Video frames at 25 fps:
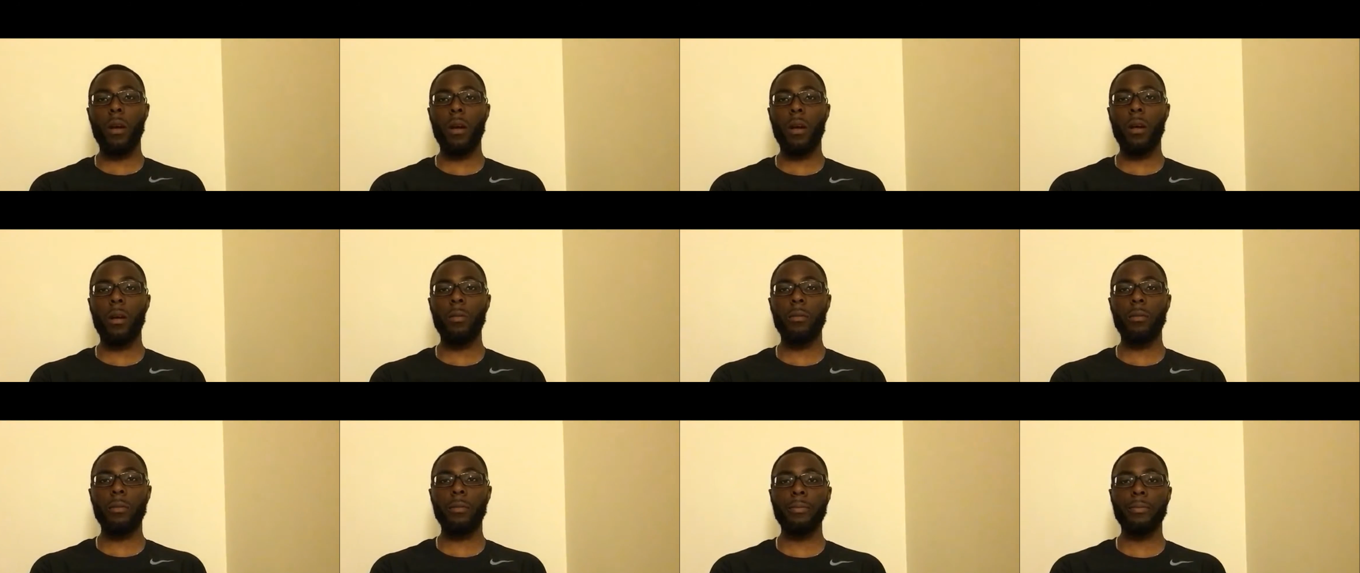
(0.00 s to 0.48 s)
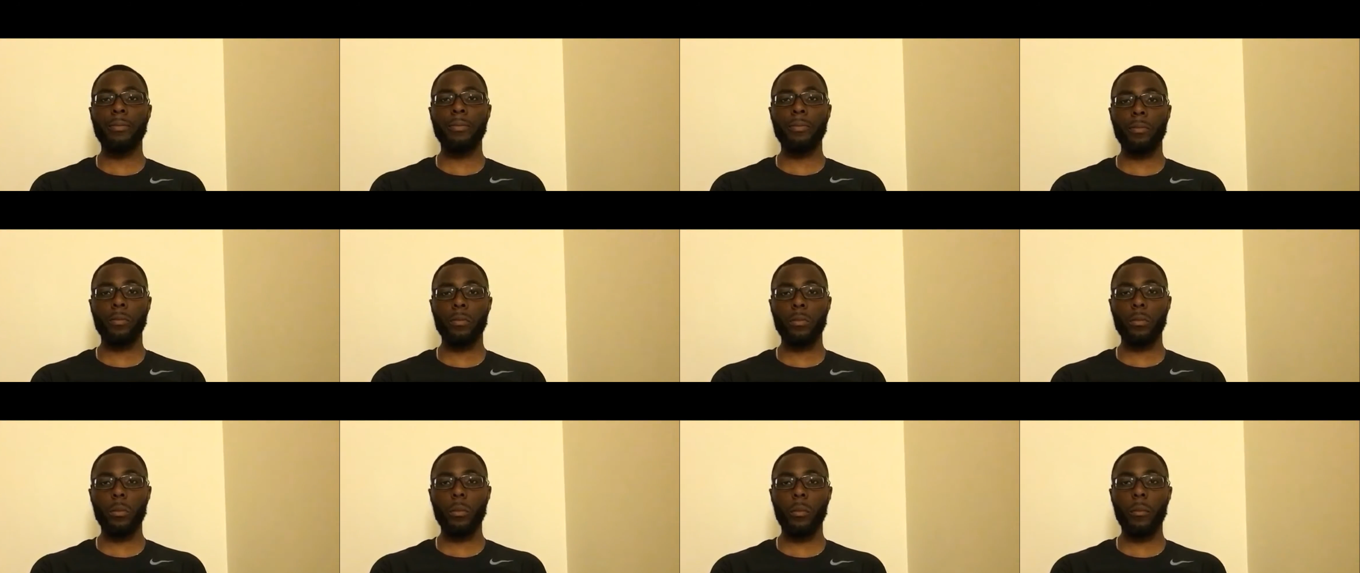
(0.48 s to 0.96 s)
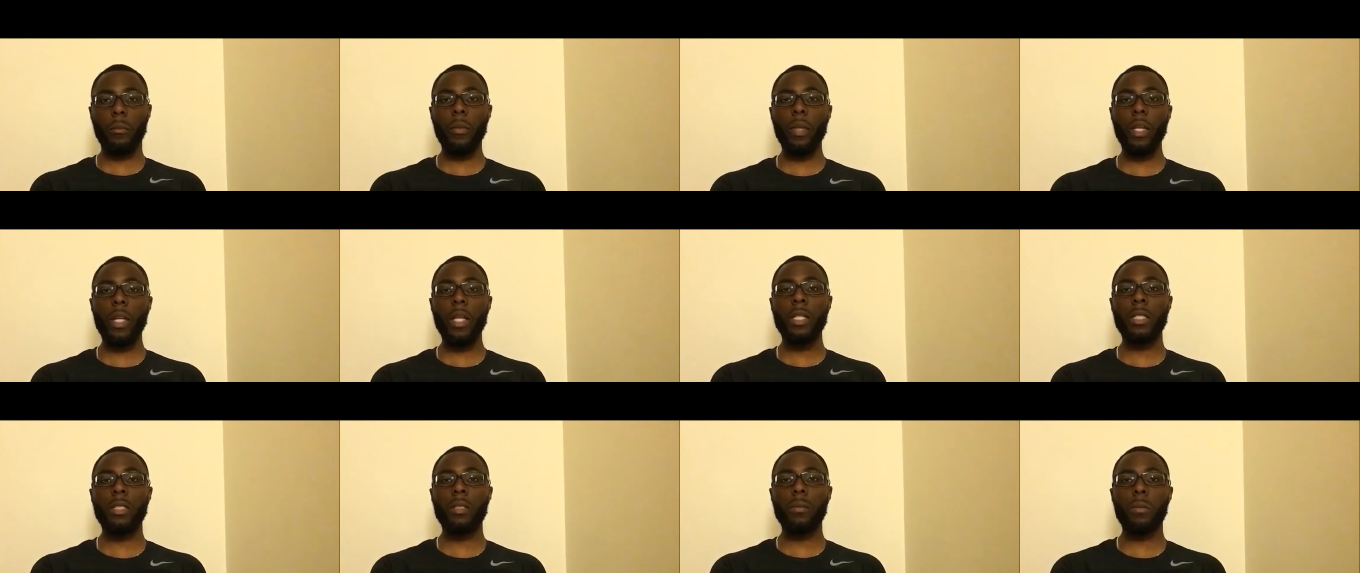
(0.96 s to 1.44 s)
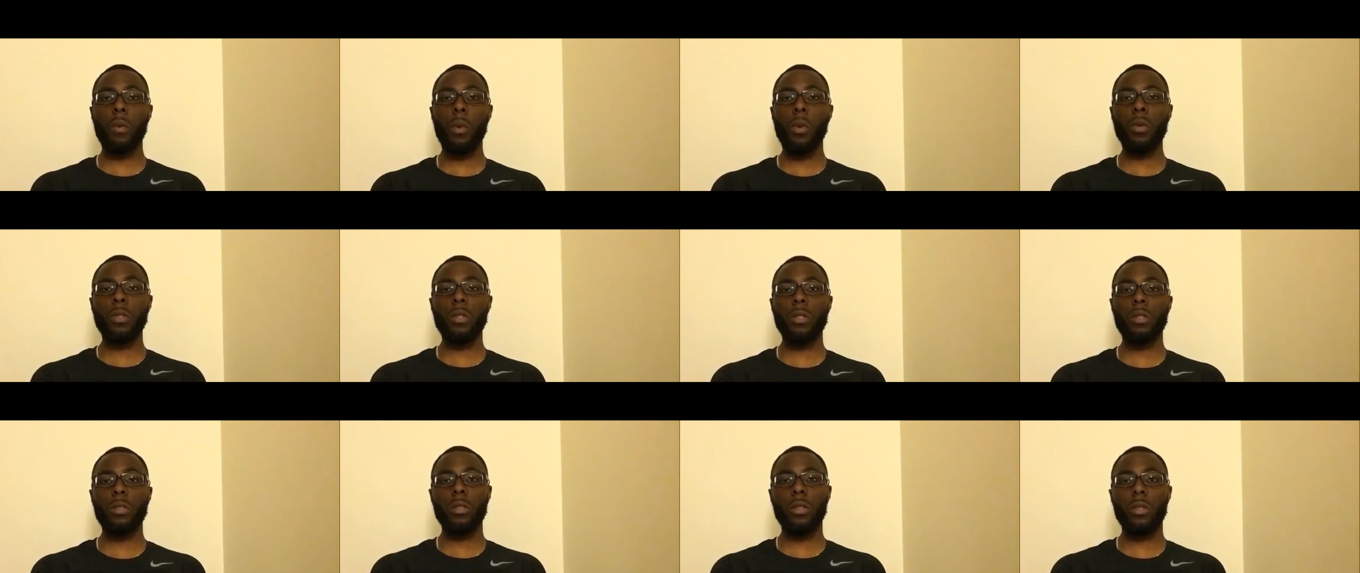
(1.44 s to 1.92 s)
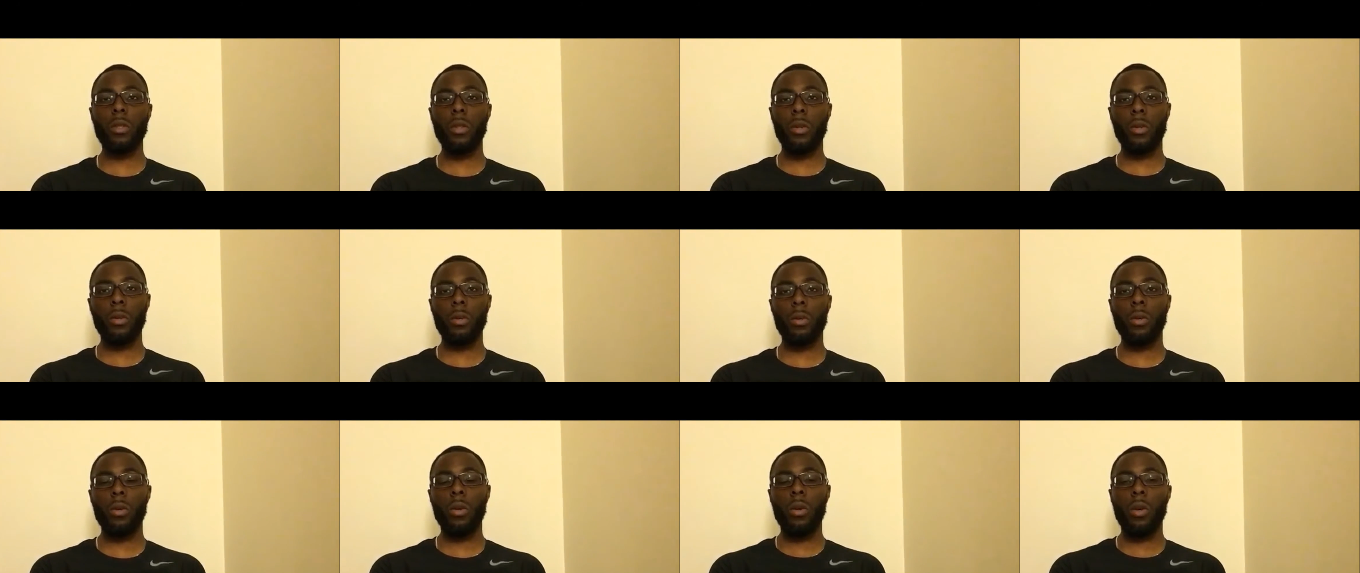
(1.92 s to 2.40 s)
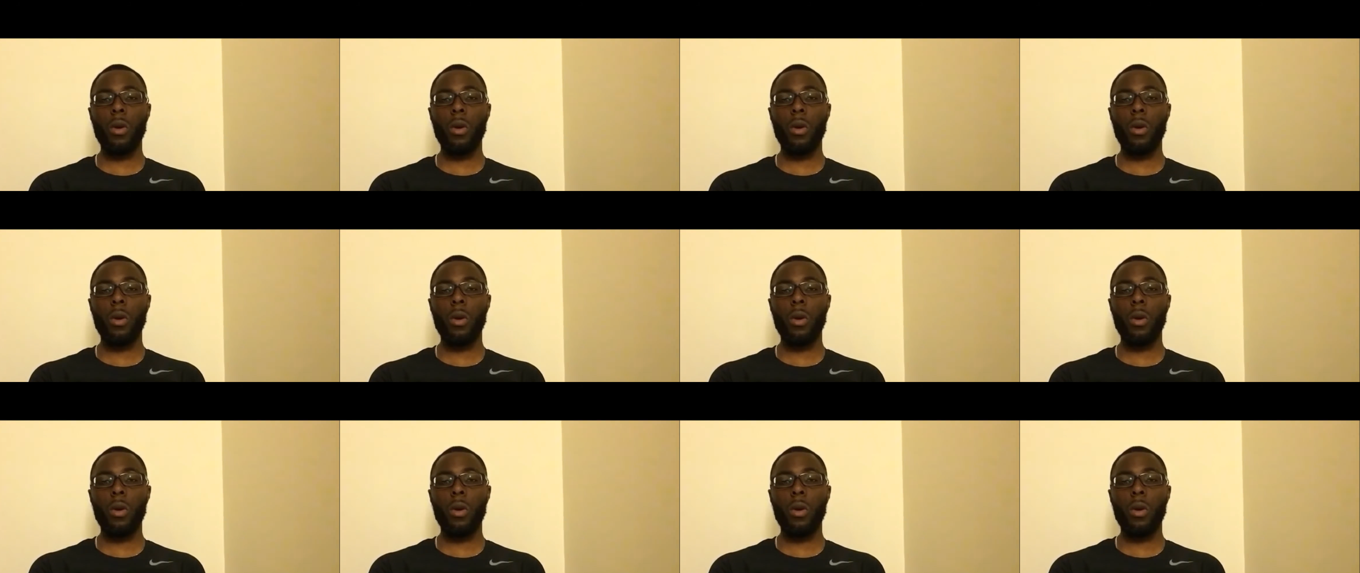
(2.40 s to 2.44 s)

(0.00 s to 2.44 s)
Um, it's important to know